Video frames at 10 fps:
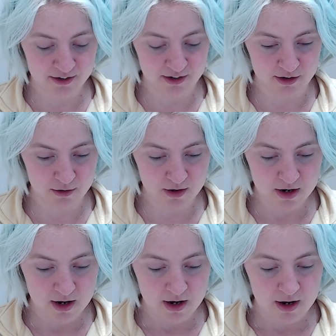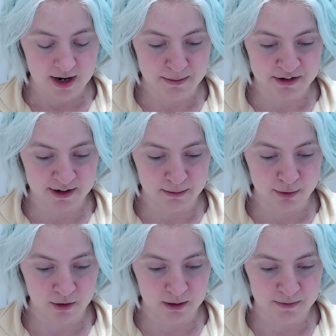So I'm just going to
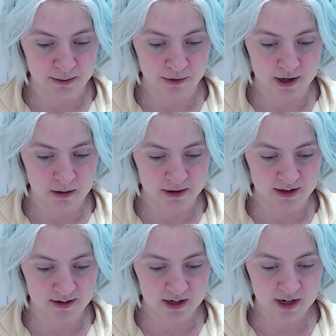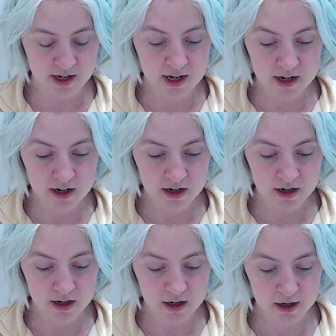pull up some comments
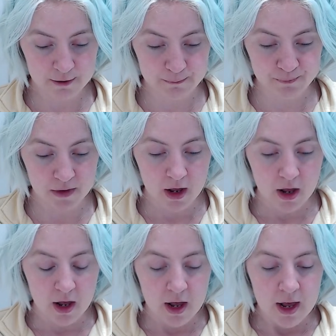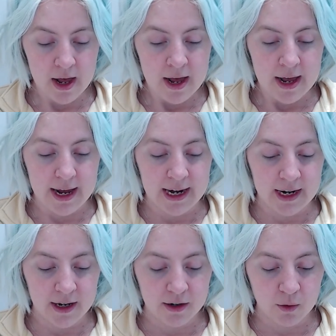here.
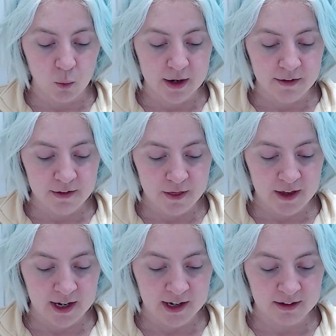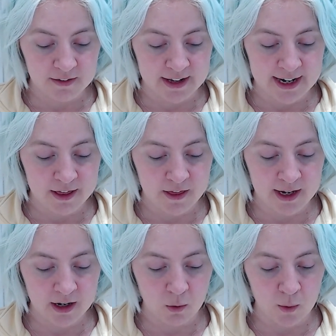And one of the things that I
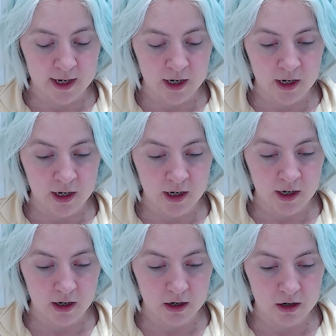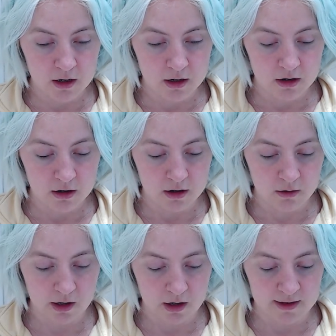think
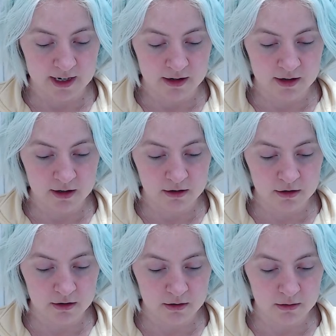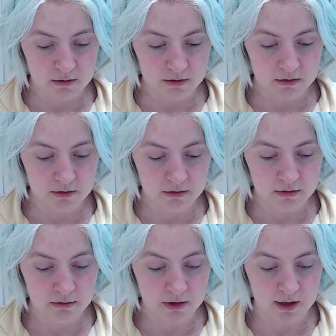okay, that didn't do
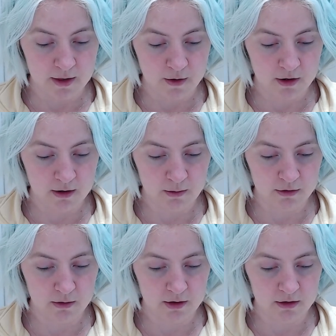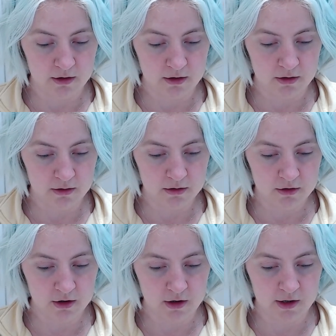what I thought it was going to do.
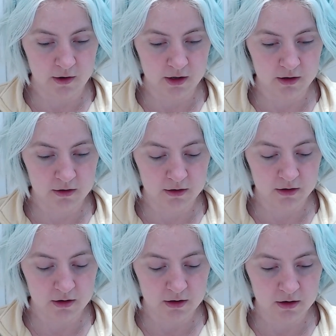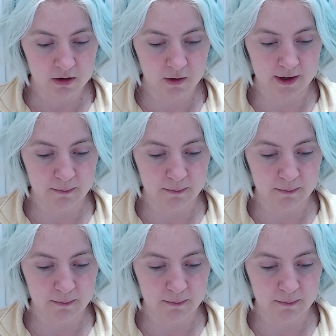Sorry, you guys. Okay.